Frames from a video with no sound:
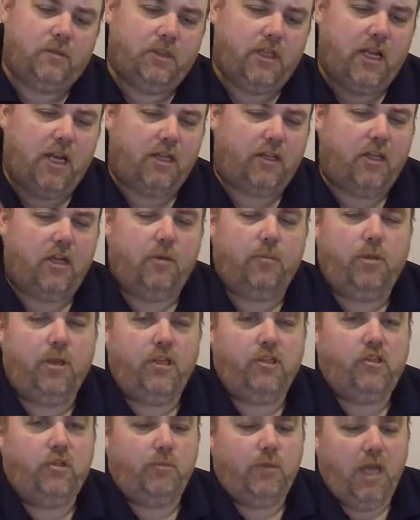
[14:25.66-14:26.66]
get out there and play
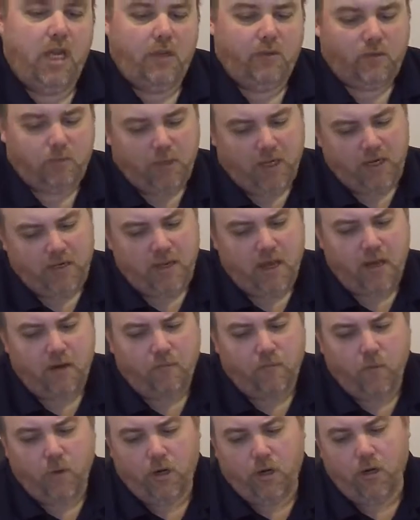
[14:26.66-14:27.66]
some games. Play Dead
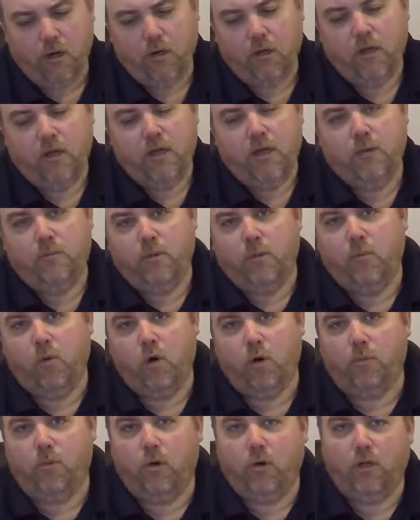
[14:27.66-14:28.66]
of Winter. But
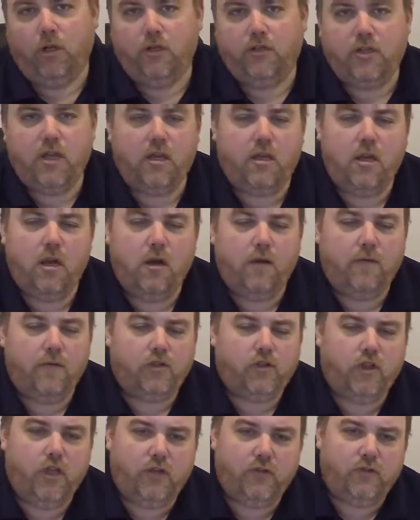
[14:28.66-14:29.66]
more importantly, take care of
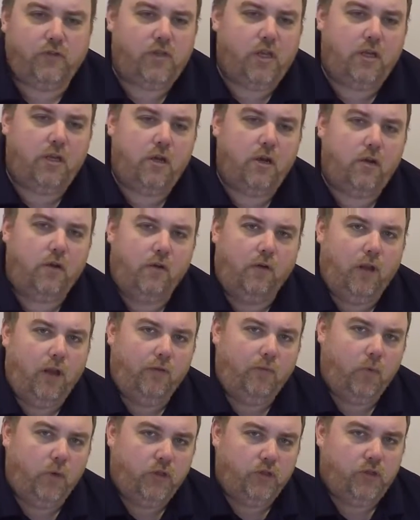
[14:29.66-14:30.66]
yourselves and take care of your
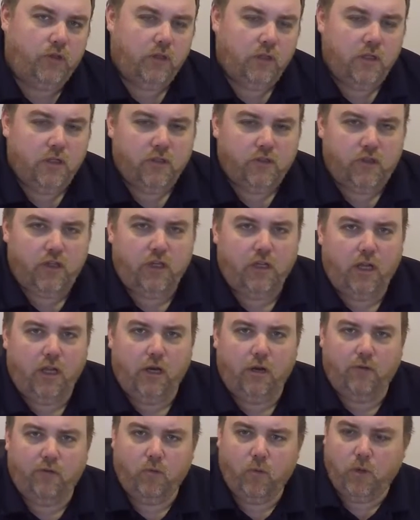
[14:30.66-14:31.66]
loved ones. See you
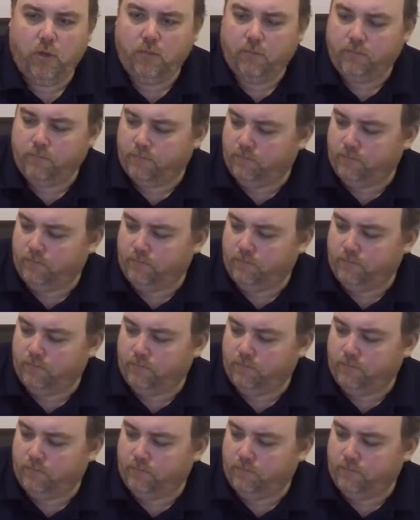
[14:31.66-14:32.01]
later, everyone.